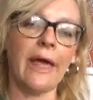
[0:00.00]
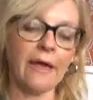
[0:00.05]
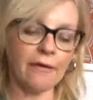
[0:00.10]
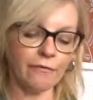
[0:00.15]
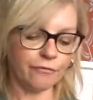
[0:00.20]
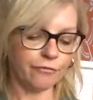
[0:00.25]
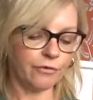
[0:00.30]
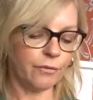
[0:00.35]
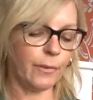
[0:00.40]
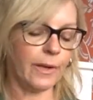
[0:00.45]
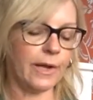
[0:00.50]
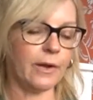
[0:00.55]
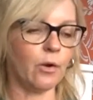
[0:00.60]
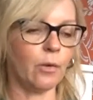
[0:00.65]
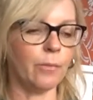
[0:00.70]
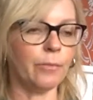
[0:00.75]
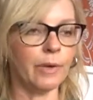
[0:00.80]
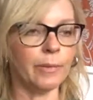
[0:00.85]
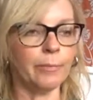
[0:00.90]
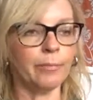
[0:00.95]
everywhere
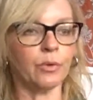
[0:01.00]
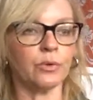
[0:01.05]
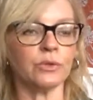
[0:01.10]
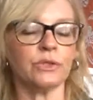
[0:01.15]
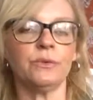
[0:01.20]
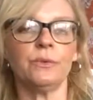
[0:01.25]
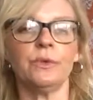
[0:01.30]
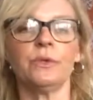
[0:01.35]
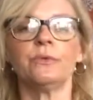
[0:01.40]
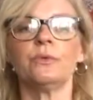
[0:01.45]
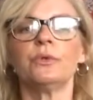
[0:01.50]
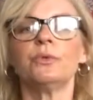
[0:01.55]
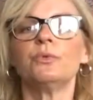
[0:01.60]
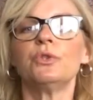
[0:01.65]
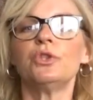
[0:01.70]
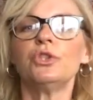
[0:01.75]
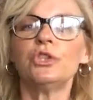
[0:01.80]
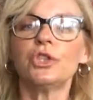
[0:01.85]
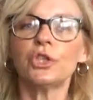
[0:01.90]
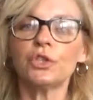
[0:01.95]
on my body
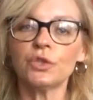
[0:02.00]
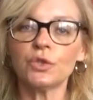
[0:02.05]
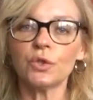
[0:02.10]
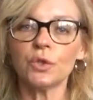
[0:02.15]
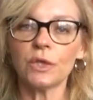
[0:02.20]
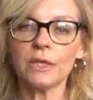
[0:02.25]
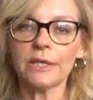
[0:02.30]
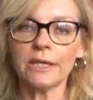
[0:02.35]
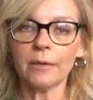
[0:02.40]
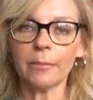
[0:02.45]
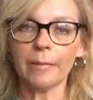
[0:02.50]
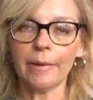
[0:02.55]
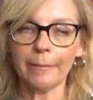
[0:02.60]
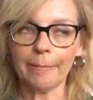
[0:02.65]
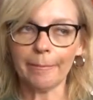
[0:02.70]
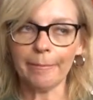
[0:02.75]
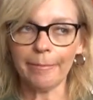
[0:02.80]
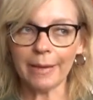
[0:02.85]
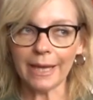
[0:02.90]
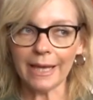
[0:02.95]
that just got a little
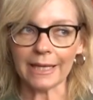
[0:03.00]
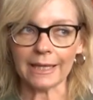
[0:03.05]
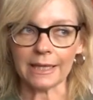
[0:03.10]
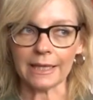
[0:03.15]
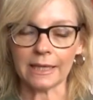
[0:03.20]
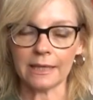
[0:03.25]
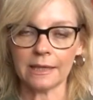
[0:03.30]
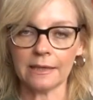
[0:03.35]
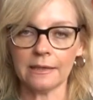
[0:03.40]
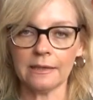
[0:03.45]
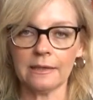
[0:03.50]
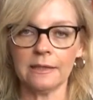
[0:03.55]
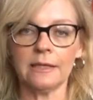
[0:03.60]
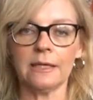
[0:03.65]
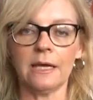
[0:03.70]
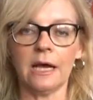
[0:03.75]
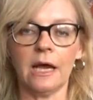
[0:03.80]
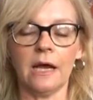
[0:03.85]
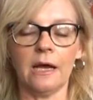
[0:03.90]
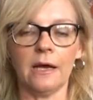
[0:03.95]
bit pink.
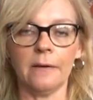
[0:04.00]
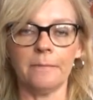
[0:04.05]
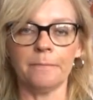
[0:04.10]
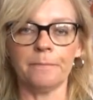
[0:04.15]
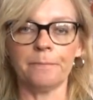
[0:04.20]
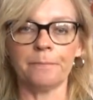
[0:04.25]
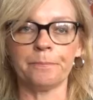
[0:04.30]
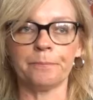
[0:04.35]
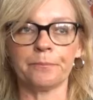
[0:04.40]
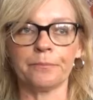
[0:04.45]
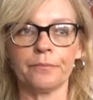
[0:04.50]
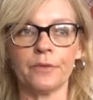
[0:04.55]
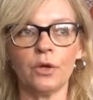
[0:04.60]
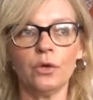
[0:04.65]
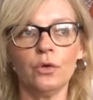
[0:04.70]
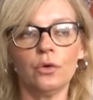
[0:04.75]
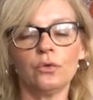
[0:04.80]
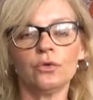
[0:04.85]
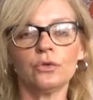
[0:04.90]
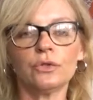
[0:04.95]

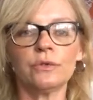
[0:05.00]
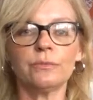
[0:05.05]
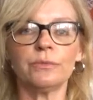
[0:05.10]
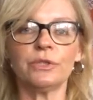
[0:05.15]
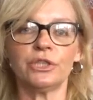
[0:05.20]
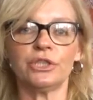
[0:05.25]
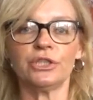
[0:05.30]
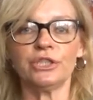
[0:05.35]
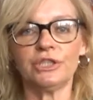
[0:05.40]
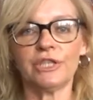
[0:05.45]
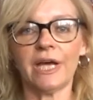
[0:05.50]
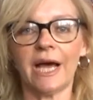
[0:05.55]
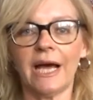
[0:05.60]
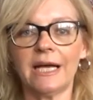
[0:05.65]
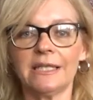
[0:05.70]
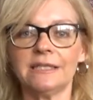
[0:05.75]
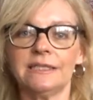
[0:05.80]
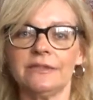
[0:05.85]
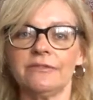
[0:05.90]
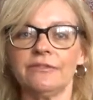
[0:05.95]
Not so much
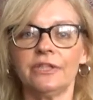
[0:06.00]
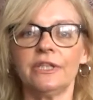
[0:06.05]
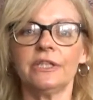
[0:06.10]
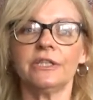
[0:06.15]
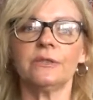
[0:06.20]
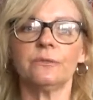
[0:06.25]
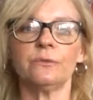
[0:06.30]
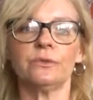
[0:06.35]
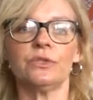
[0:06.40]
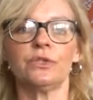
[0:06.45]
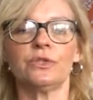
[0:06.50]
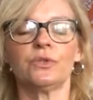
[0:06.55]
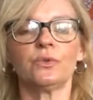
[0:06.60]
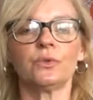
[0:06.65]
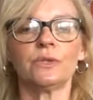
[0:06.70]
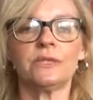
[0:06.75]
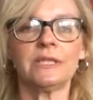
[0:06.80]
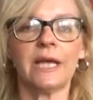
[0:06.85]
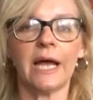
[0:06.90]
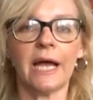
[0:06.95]
tanned, everything that was just sort
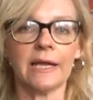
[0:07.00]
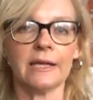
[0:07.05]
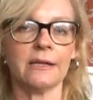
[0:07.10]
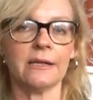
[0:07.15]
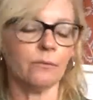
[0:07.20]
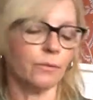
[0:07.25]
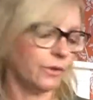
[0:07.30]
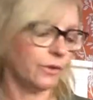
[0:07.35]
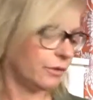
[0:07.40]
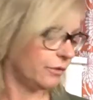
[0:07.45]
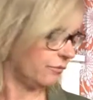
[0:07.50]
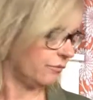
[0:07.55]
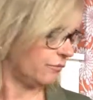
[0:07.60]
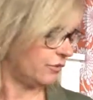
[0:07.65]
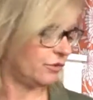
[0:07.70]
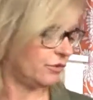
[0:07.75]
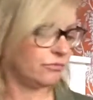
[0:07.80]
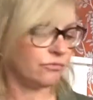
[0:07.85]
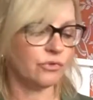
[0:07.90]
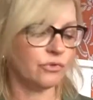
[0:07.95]
of tanning with
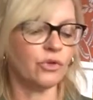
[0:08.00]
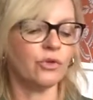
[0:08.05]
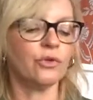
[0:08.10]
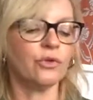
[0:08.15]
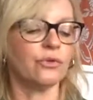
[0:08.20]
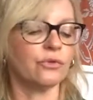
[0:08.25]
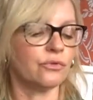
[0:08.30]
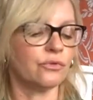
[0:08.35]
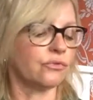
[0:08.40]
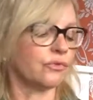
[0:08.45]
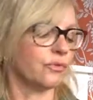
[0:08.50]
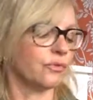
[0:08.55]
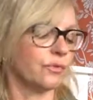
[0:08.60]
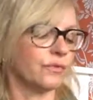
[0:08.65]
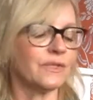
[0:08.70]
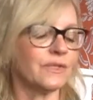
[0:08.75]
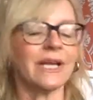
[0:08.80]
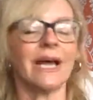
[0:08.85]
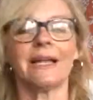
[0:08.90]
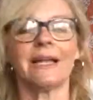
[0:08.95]
good sort
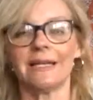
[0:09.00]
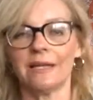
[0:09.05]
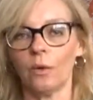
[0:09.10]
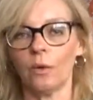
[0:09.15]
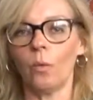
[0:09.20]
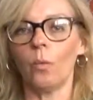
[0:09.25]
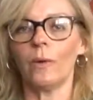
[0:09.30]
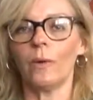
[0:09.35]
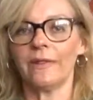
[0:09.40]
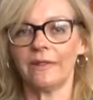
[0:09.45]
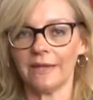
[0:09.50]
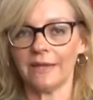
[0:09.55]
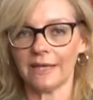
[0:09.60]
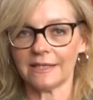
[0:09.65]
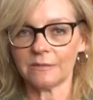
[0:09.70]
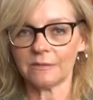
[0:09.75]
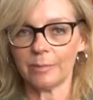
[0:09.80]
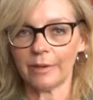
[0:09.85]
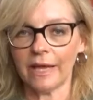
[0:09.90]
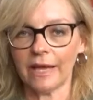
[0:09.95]
of tanning with the
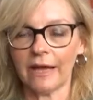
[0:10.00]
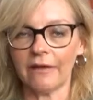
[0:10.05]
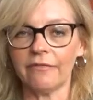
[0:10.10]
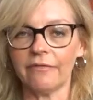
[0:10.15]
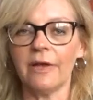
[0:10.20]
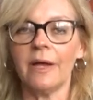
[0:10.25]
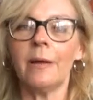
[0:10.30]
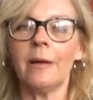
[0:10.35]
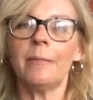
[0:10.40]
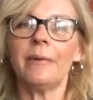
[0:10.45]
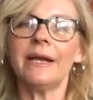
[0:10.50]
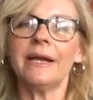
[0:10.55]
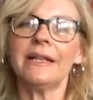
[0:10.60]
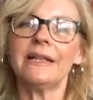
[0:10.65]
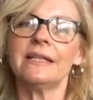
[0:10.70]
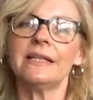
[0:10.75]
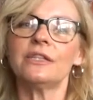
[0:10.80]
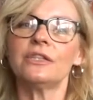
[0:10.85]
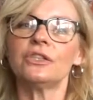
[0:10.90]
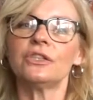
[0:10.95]
SPF, but
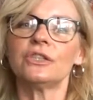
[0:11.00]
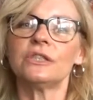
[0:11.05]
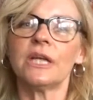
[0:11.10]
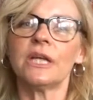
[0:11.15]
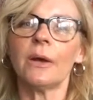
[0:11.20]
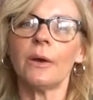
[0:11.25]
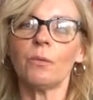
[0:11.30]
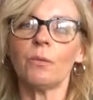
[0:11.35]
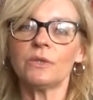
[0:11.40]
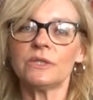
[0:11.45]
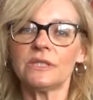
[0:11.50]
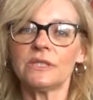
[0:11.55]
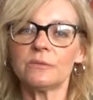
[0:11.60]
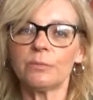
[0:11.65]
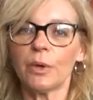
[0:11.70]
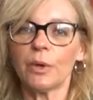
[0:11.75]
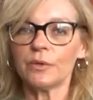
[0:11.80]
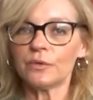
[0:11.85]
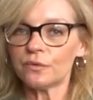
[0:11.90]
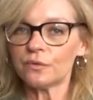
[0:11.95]
anything that just was
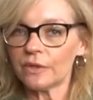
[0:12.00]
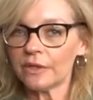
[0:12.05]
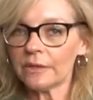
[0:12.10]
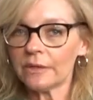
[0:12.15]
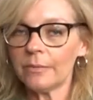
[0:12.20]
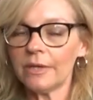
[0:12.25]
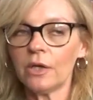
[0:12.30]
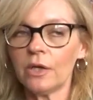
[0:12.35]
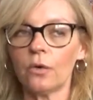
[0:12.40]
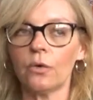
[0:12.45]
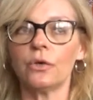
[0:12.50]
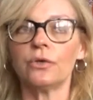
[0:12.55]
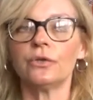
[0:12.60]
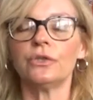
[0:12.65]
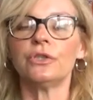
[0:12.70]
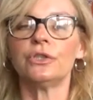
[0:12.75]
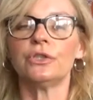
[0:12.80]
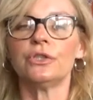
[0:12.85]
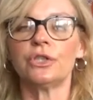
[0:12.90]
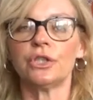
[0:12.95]
exposed for a little bit longer
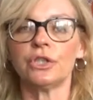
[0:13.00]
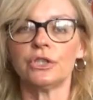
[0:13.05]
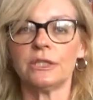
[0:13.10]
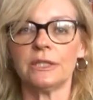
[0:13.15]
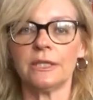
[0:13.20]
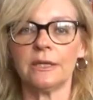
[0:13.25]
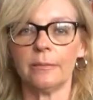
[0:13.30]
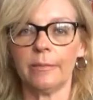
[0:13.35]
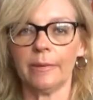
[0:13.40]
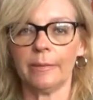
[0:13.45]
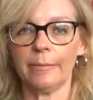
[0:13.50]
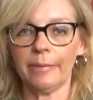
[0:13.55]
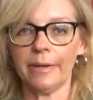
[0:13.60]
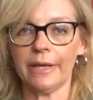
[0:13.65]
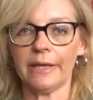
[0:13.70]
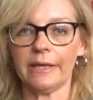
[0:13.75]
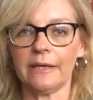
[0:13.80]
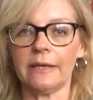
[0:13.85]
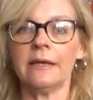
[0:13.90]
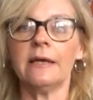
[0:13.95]
and just turned a little bit
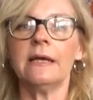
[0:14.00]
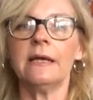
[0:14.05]
pink,